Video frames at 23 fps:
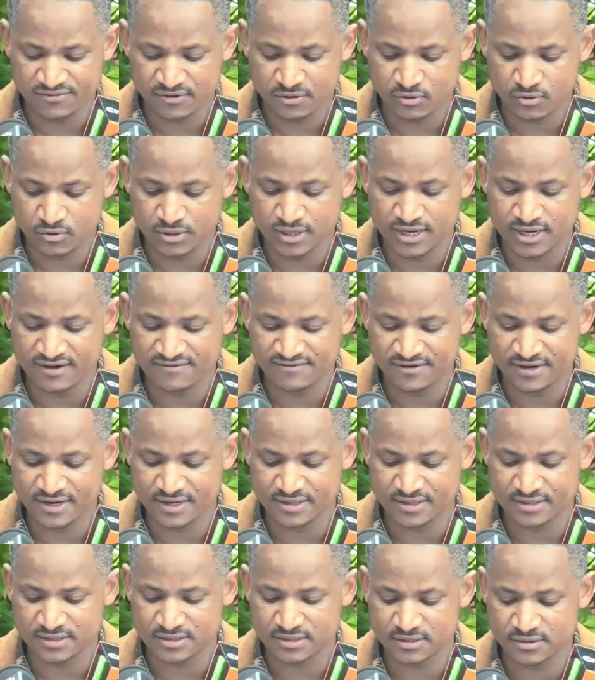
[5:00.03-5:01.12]
for good
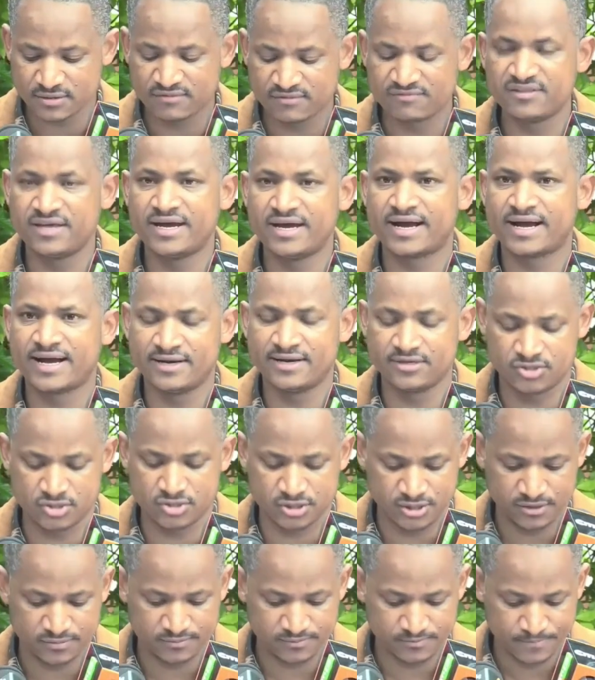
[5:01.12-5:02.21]
governance of their
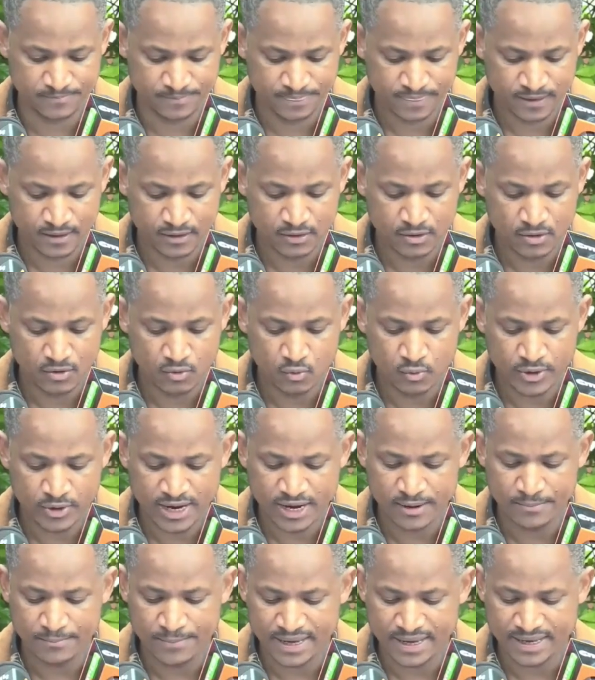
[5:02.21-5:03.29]
country. We
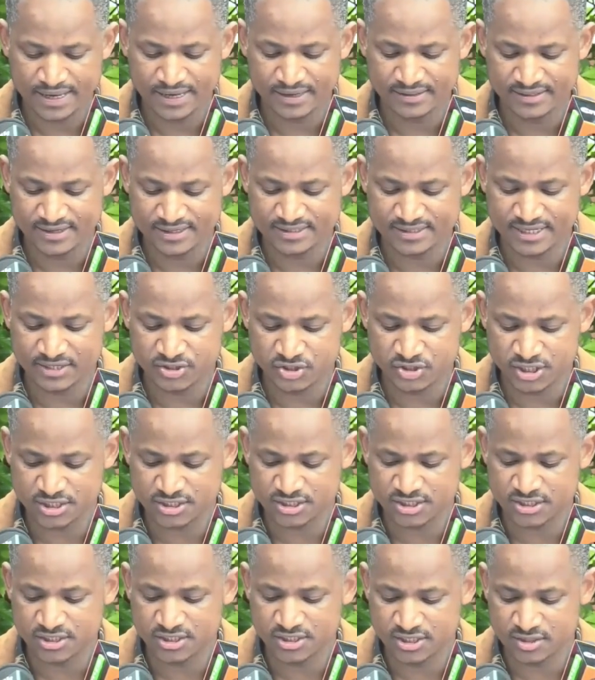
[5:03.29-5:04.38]
are making this
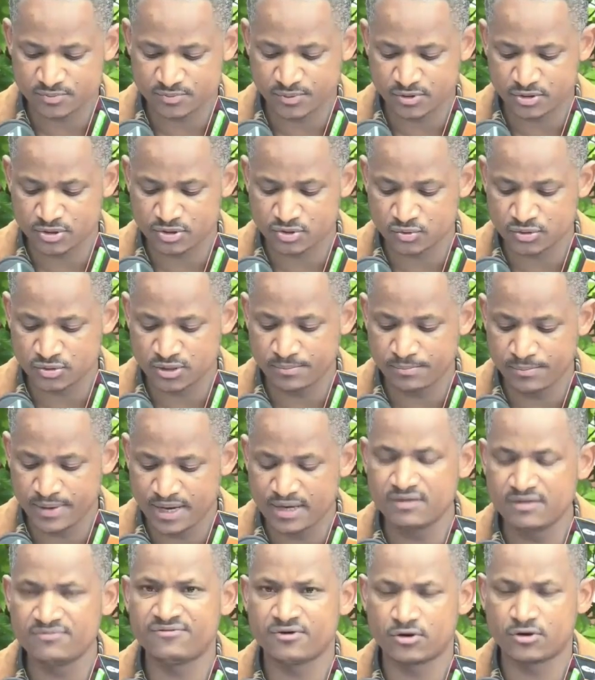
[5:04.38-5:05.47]
address in response to the
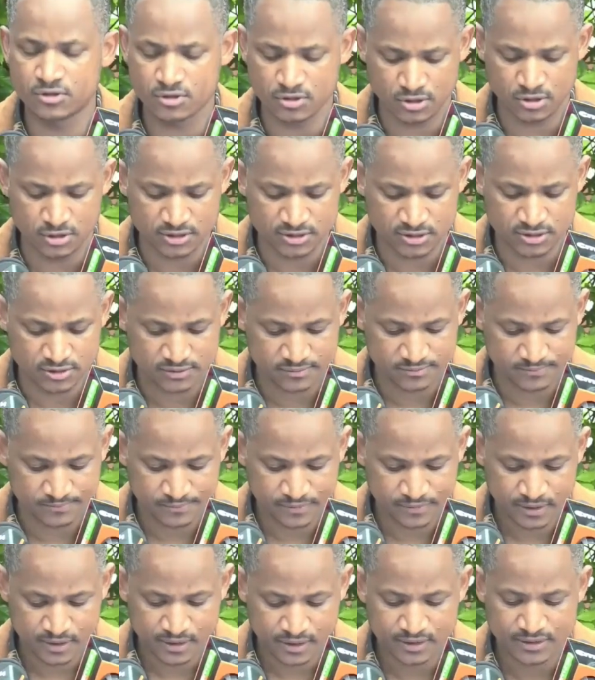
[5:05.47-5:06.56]
many phone calls,
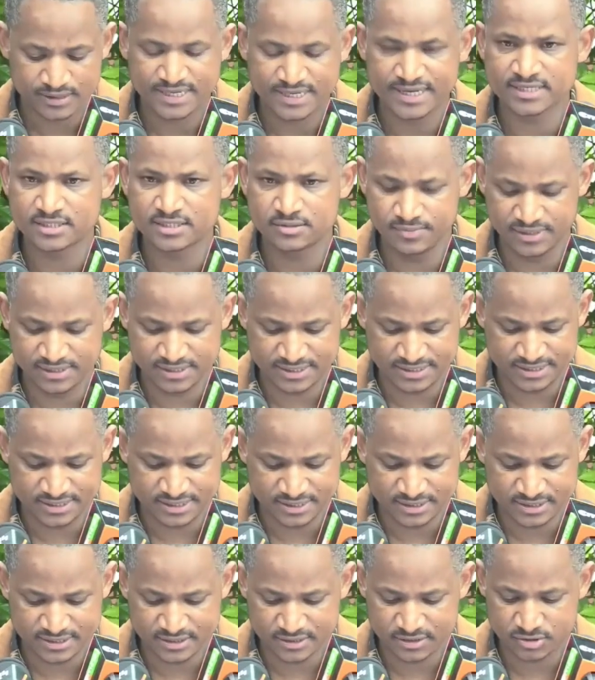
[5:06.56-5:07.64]
text
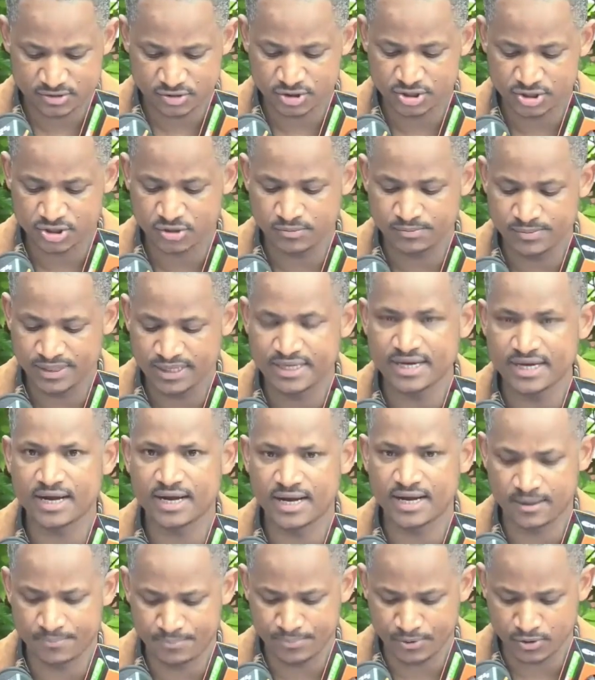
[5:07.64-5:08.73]
messages, social media
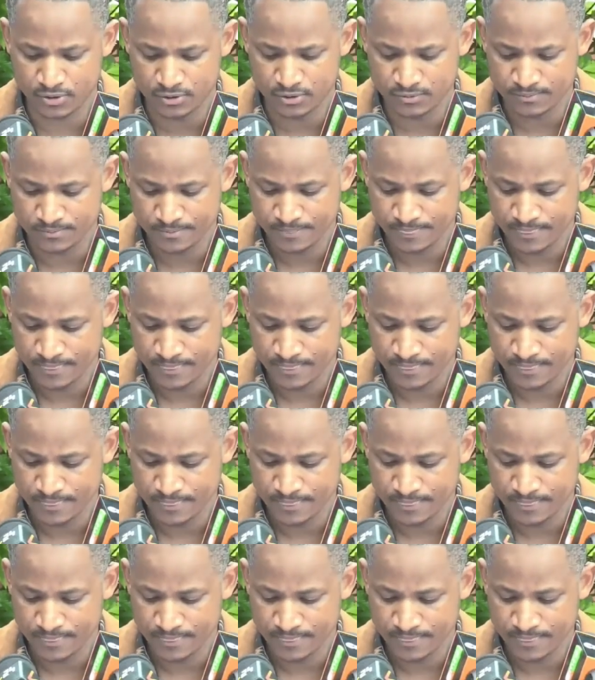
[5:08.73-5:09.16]
uproar,